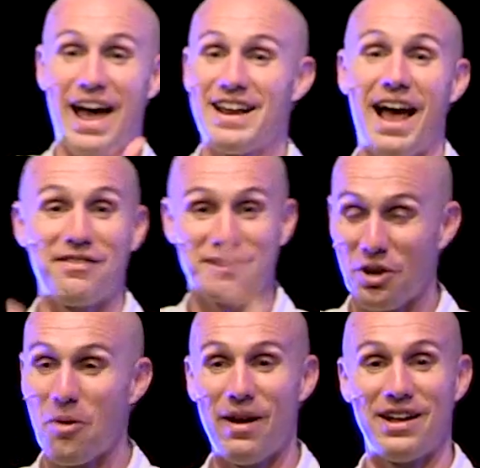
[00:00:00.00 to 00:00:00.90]
I have
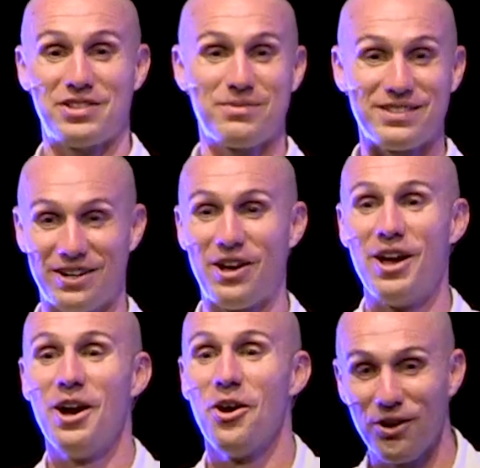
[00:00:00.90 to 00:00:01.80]
so much. I'm just going to
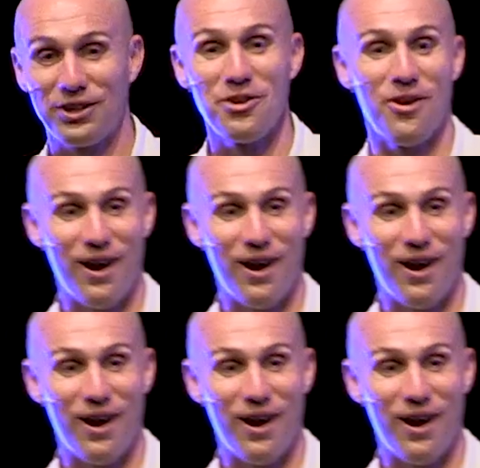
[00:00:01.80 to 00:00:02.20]
hook you